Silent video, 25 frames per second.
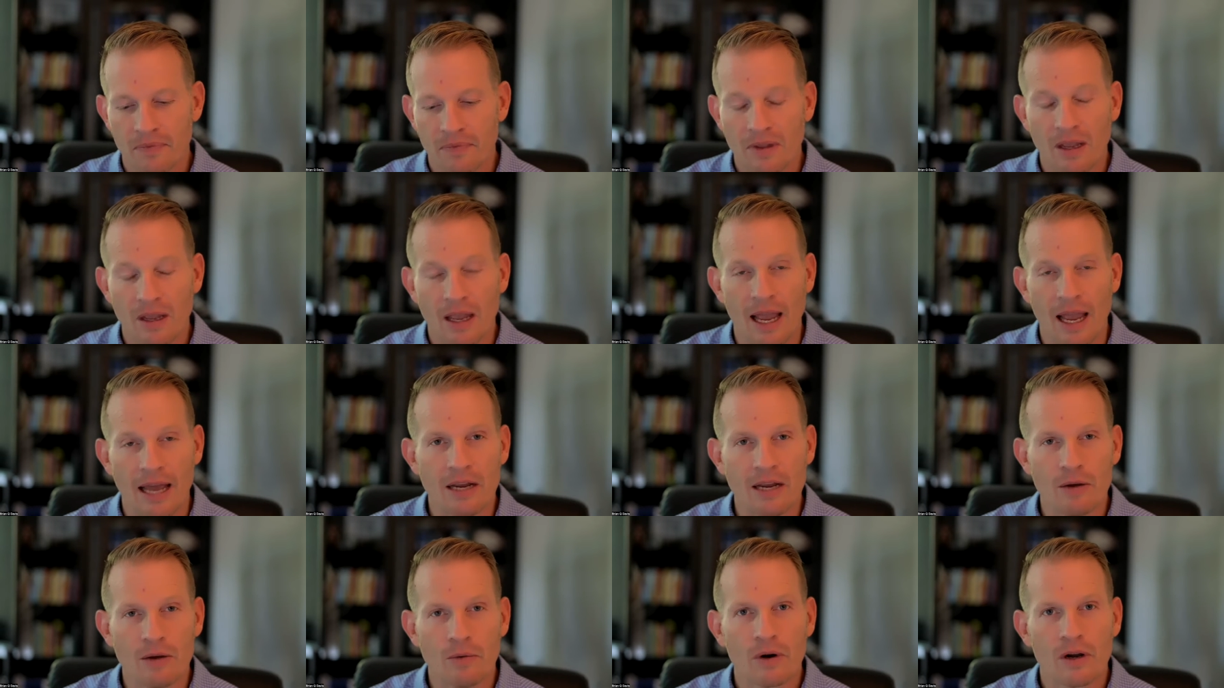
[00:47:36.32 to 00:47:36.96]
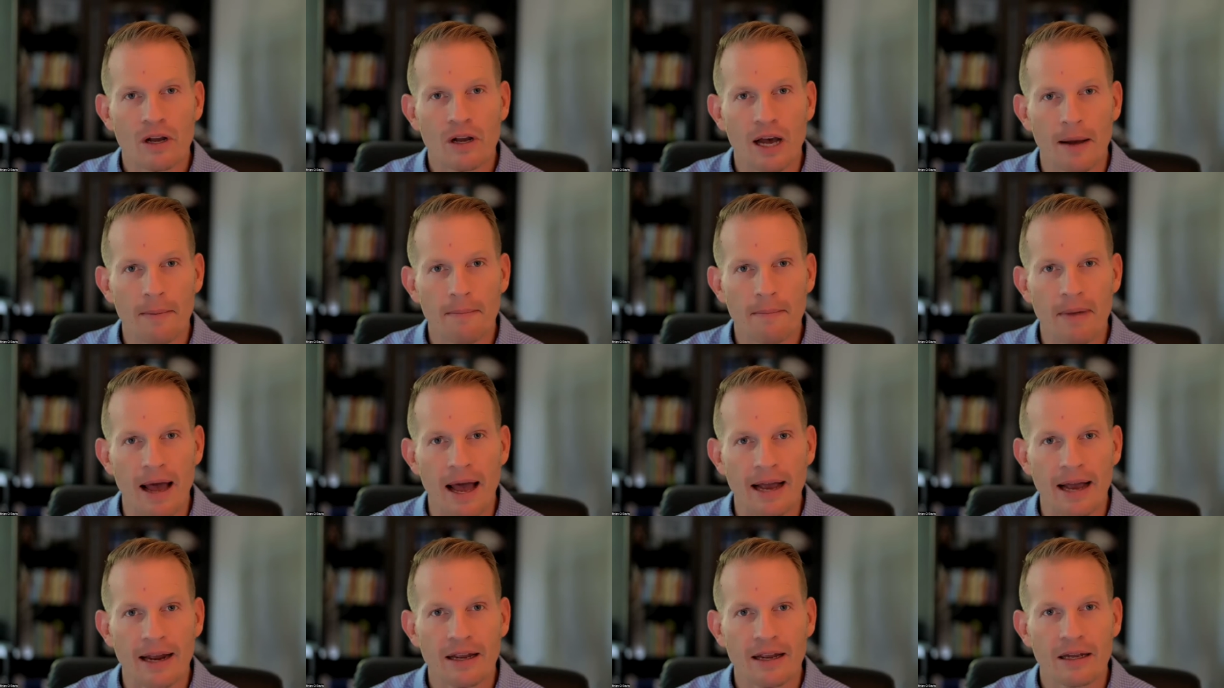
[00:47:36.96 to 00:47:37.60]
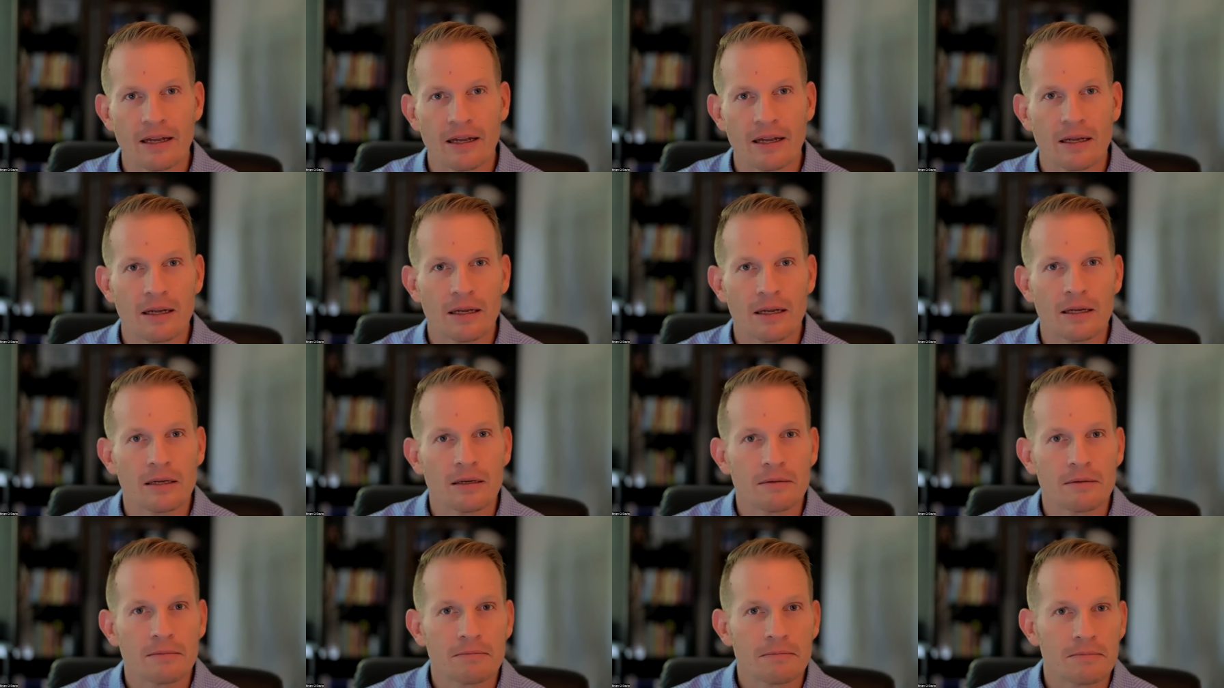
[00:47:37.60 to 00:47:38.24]
and he will come back
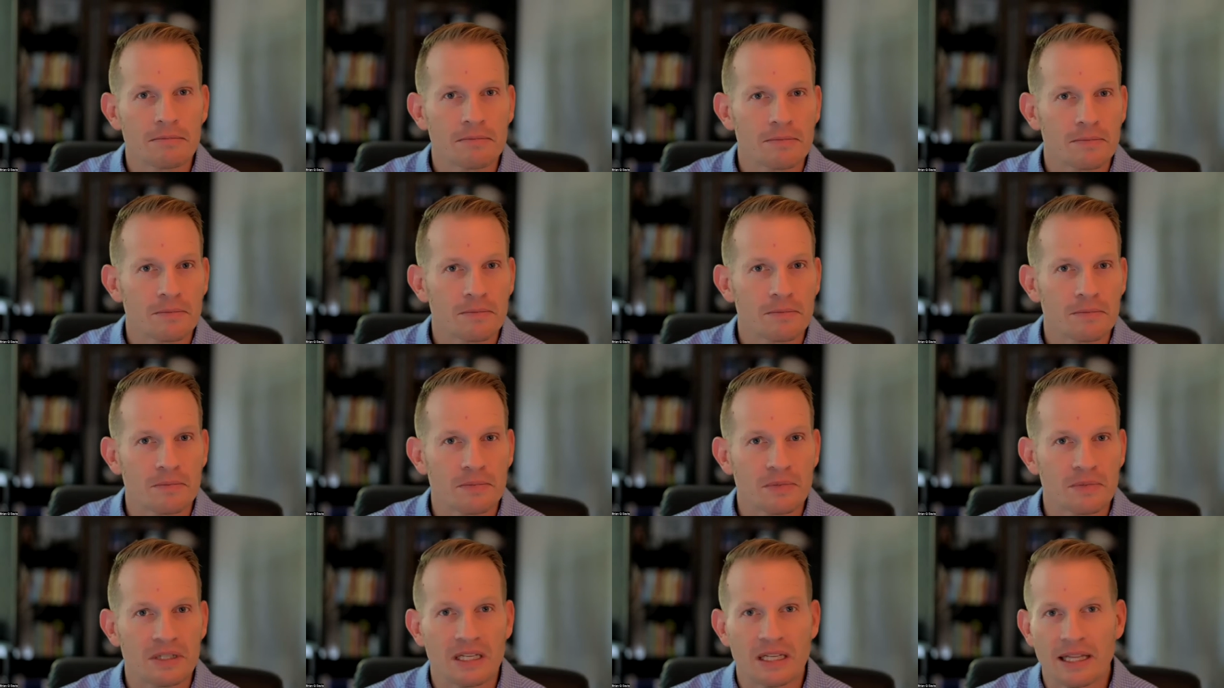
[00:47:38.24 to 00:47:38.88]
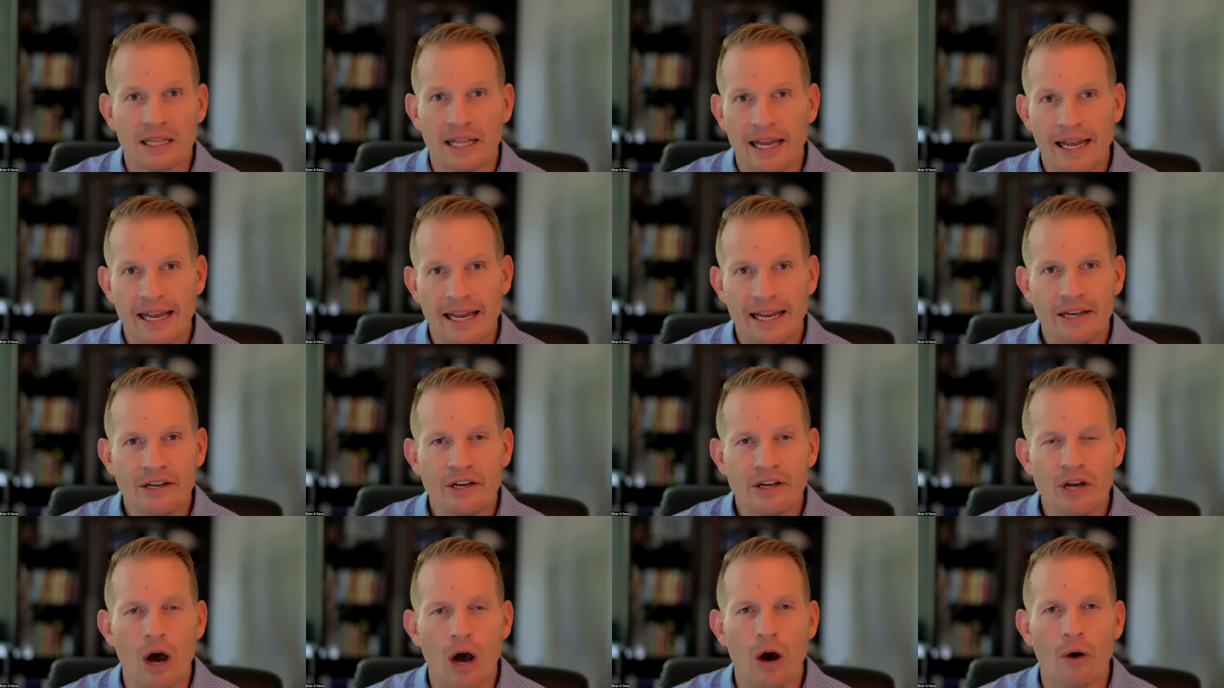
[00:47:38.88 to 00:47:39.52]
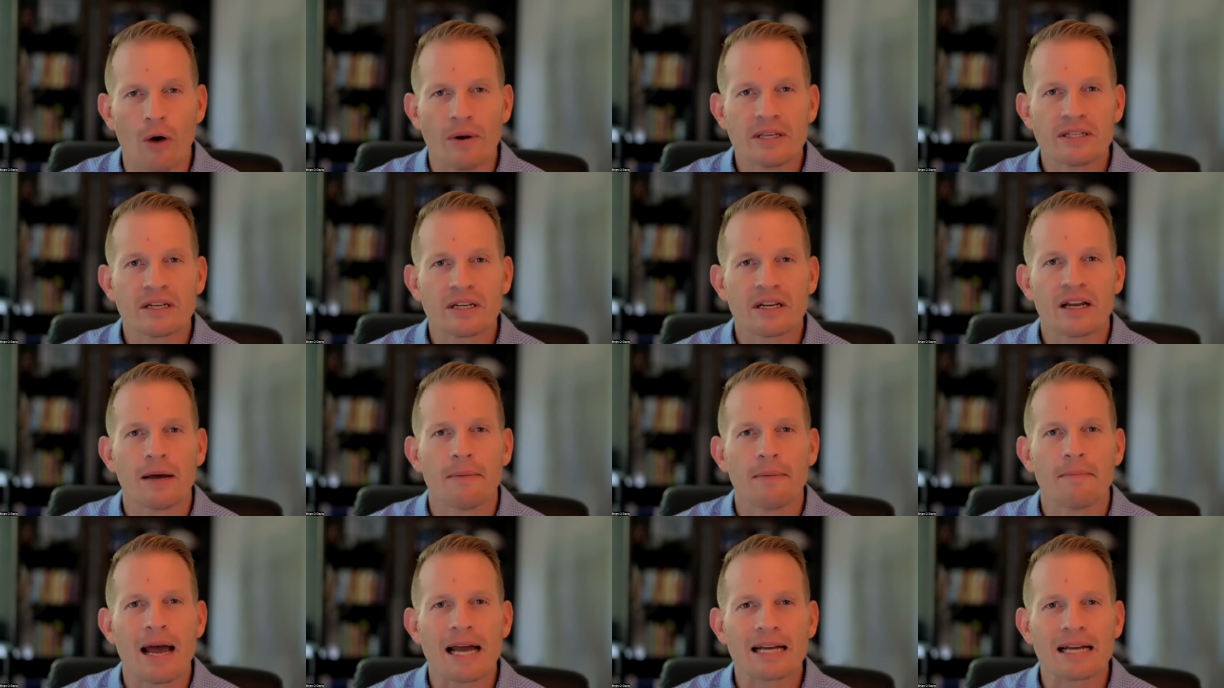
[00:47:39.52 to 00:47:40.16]
delayed. No, he's going to
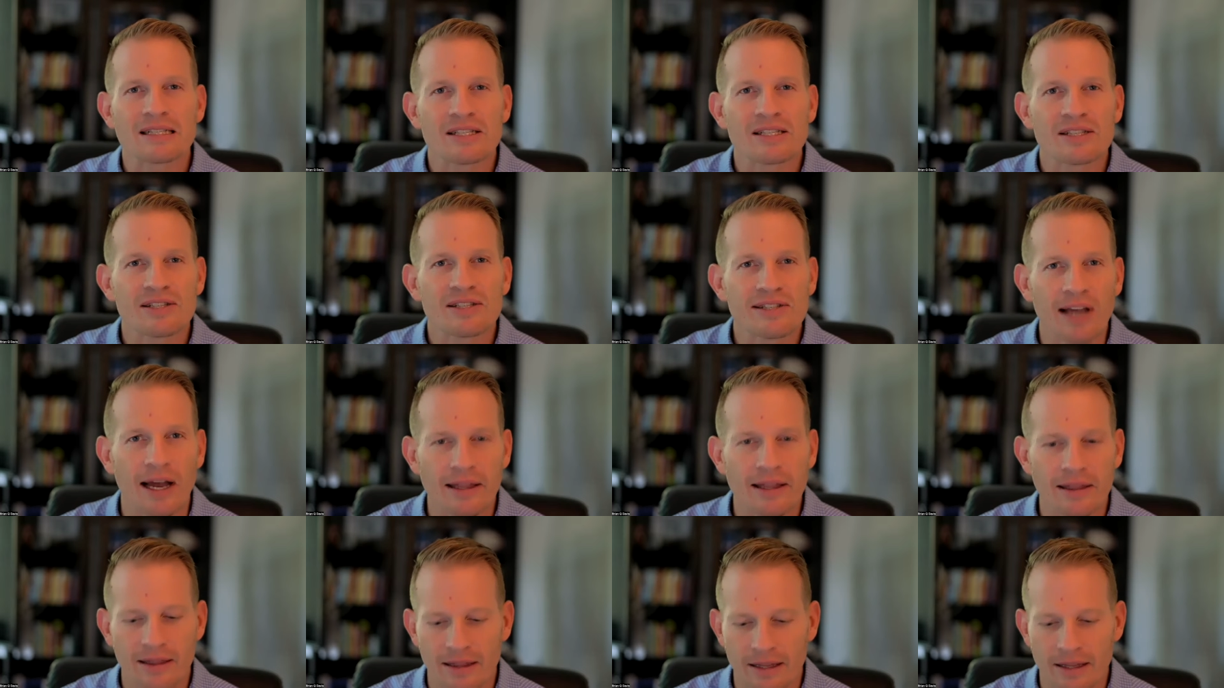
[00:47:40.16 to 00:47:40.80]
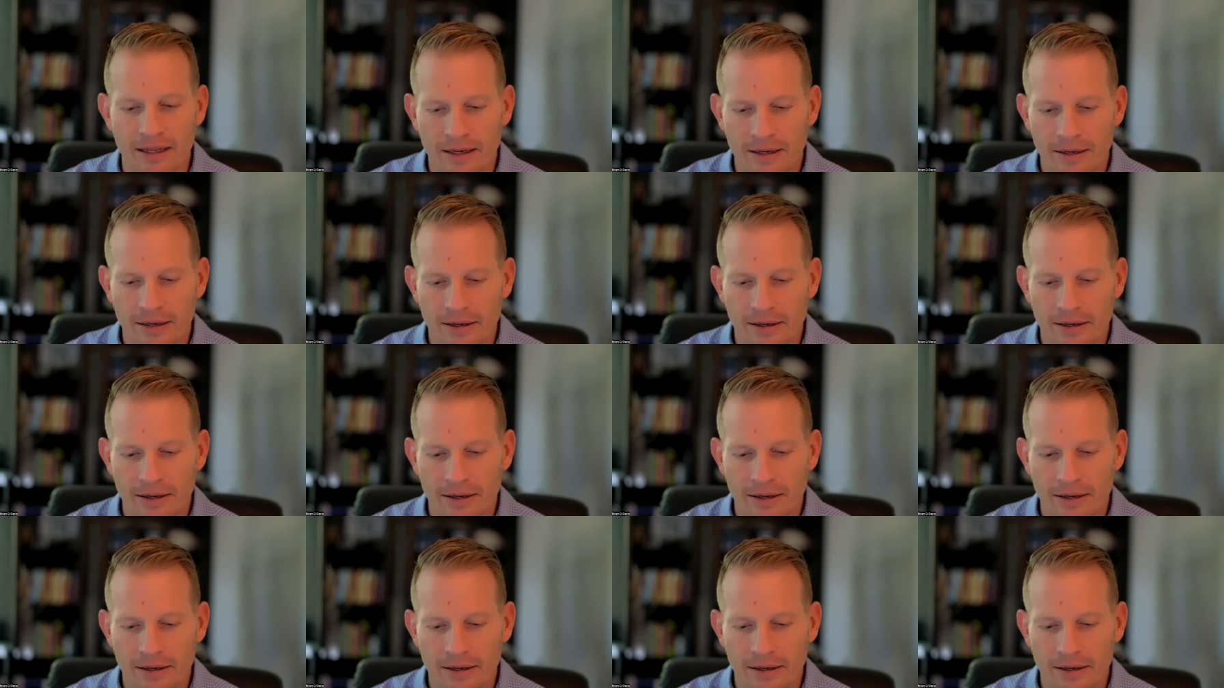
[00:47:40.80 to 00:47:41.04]
come back suddenly.